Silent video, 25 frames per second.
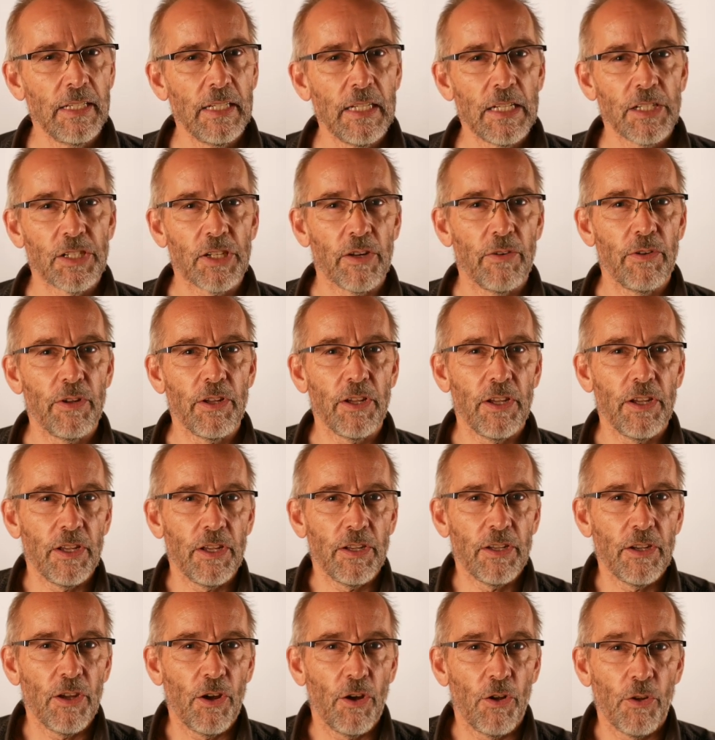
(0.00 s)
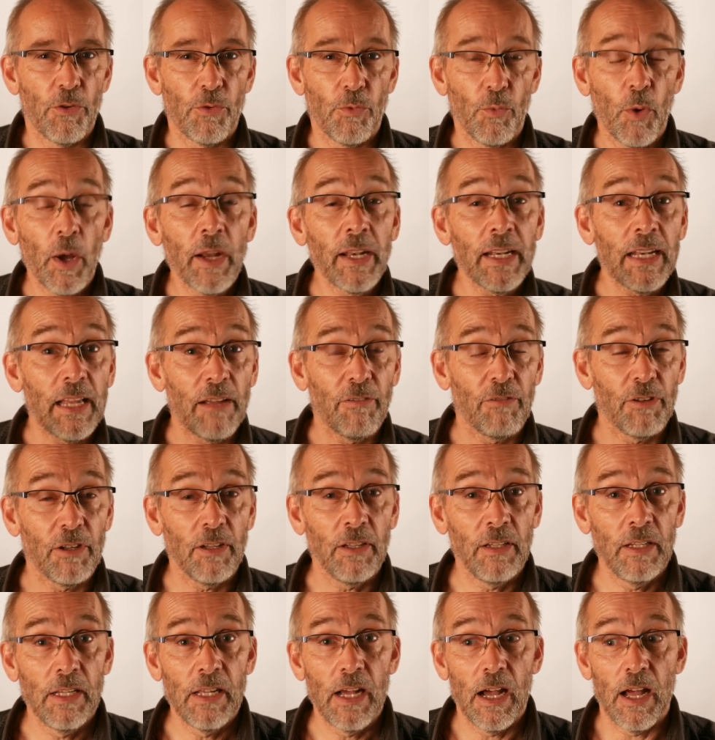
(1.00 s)
So on one
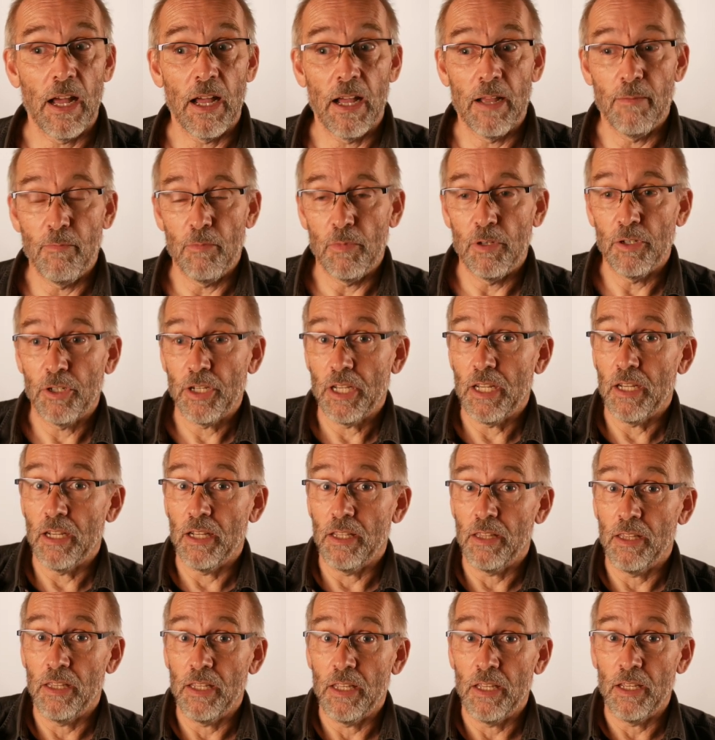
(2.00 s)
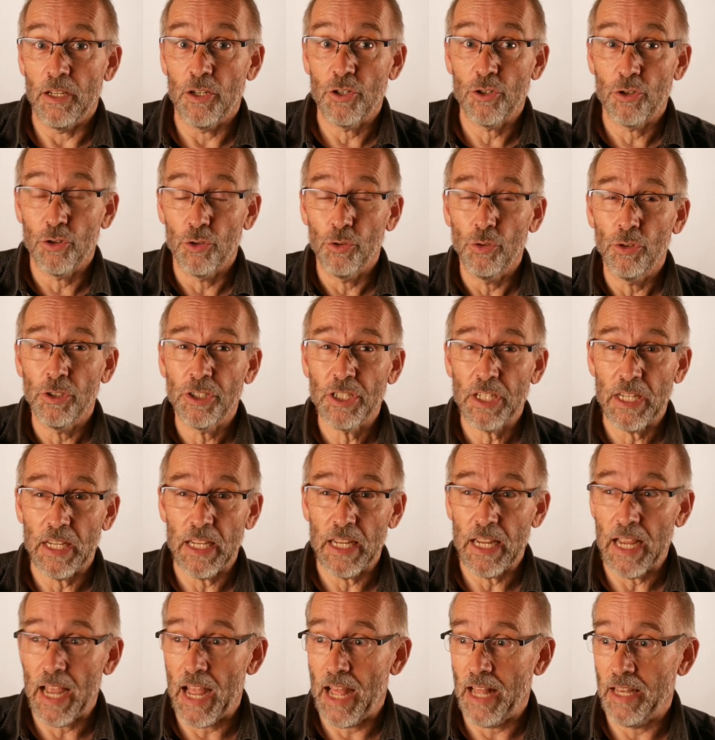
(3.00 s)
level, I'm looking at the
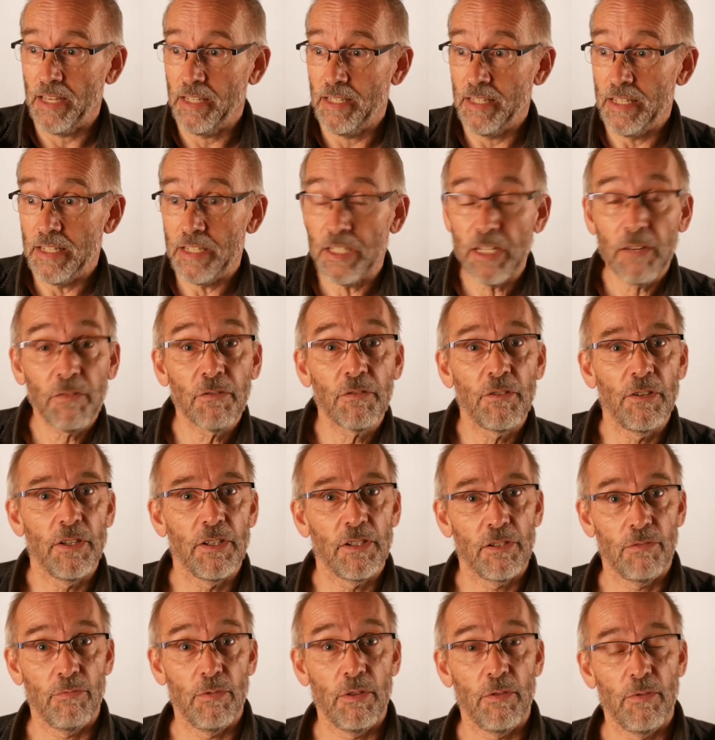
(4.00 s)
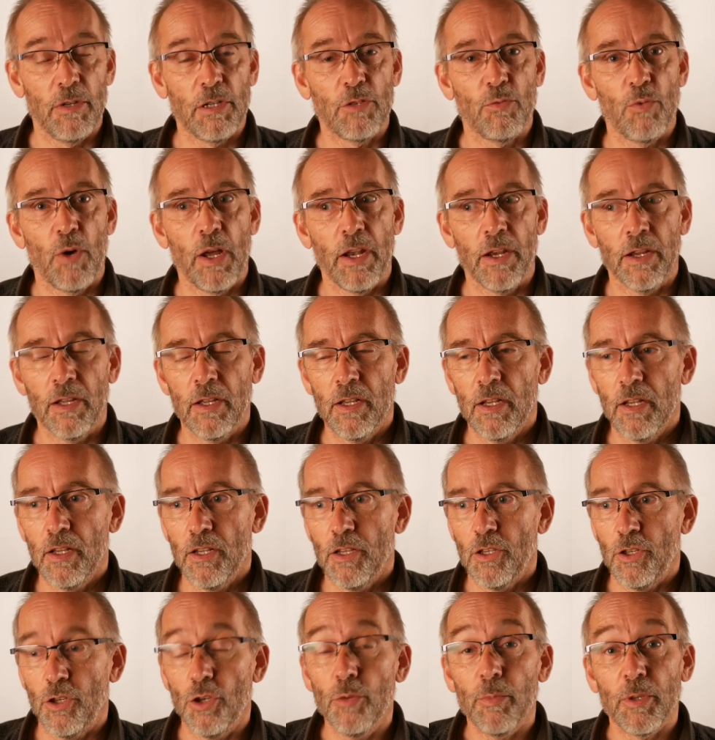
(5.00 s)
cruelty and indifference with which one
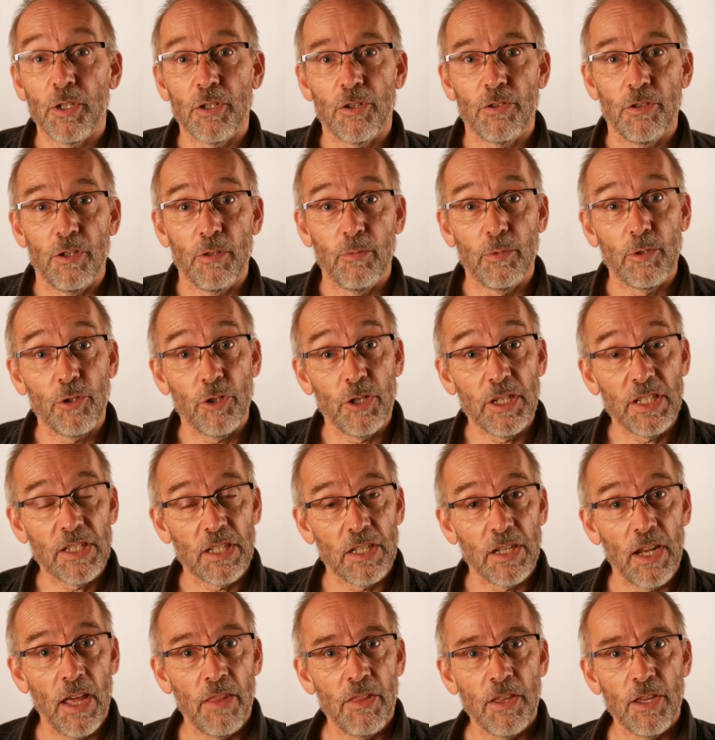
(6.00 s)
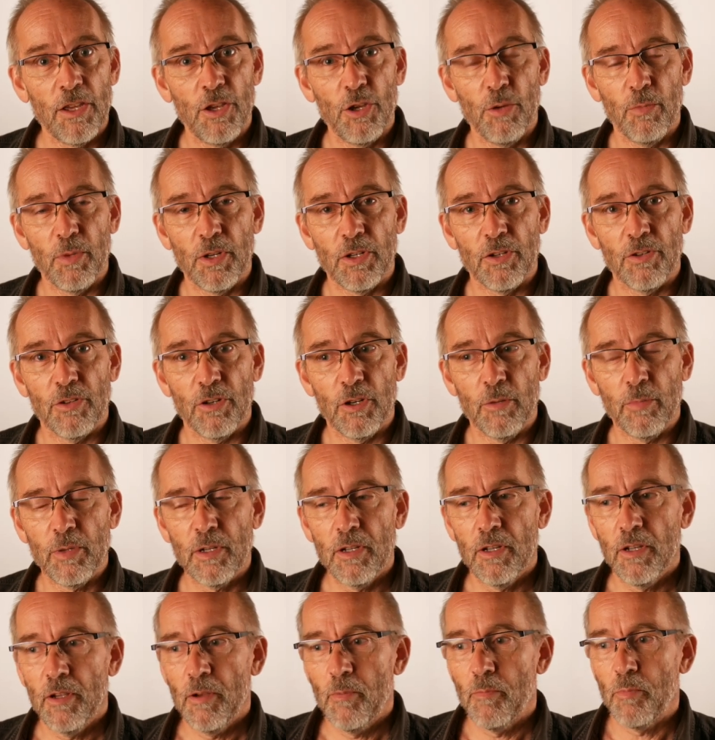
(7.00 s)
human group treats another human group.
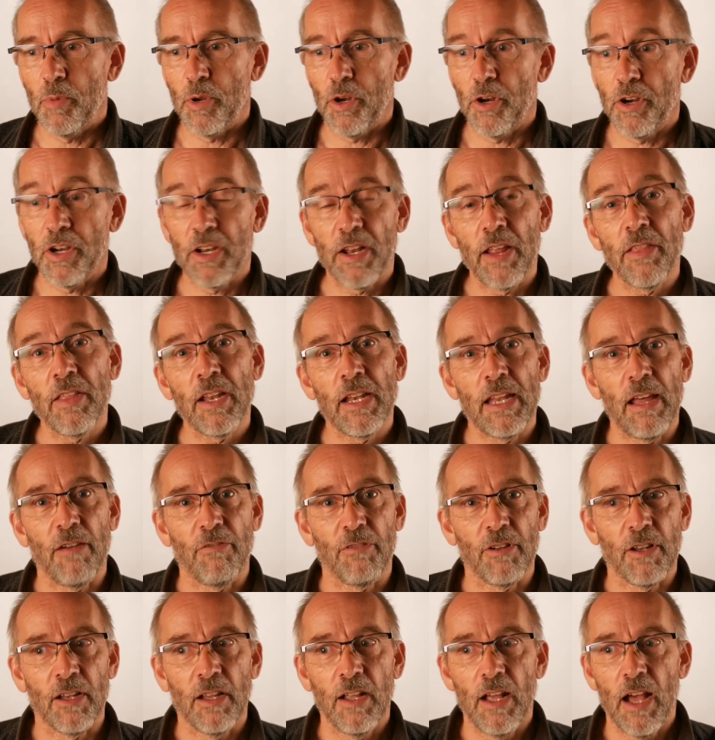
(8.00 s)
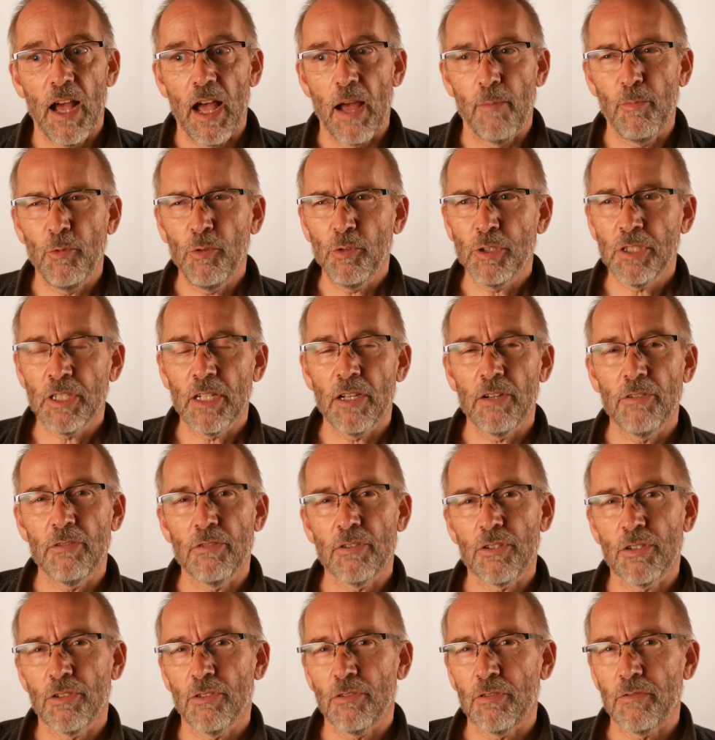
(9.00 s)
But on another level, I'm also
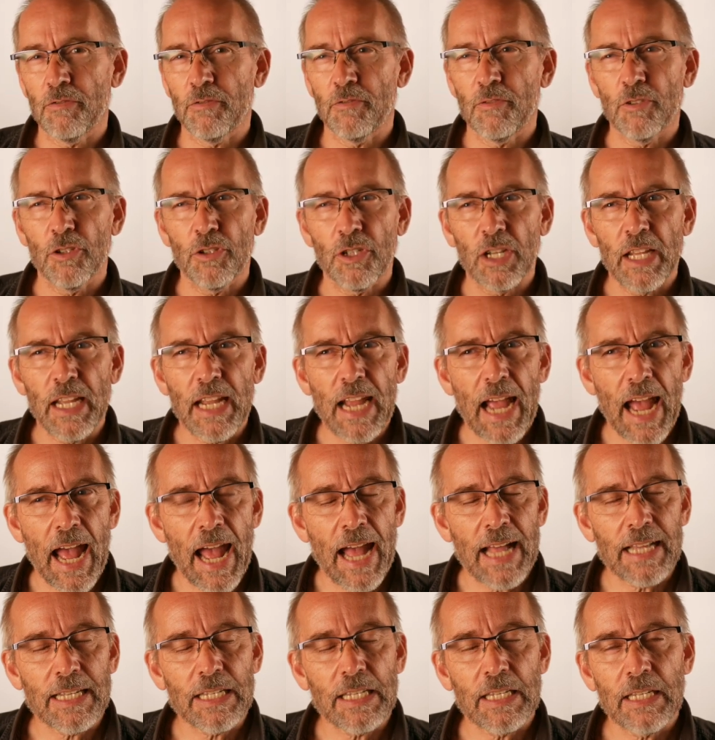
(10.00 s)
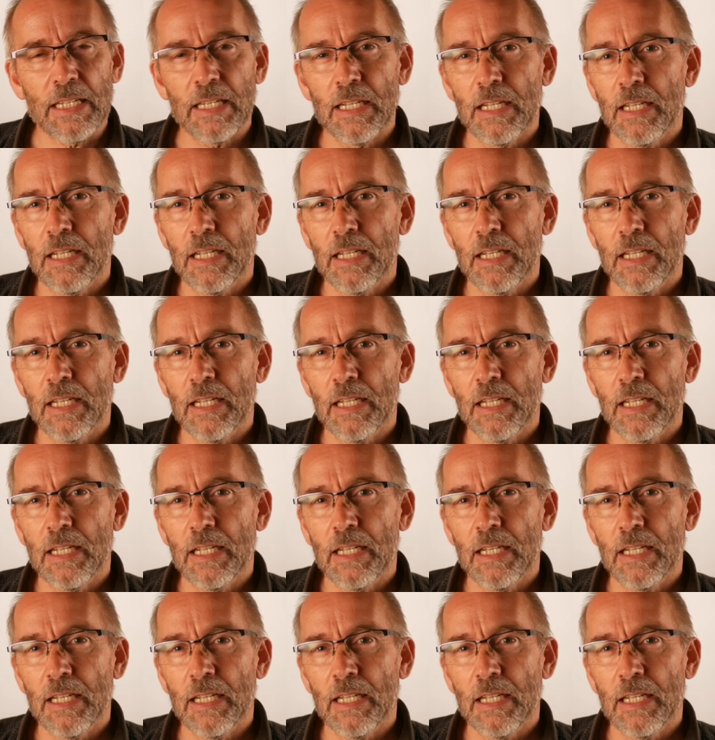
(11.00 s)
sort of looking at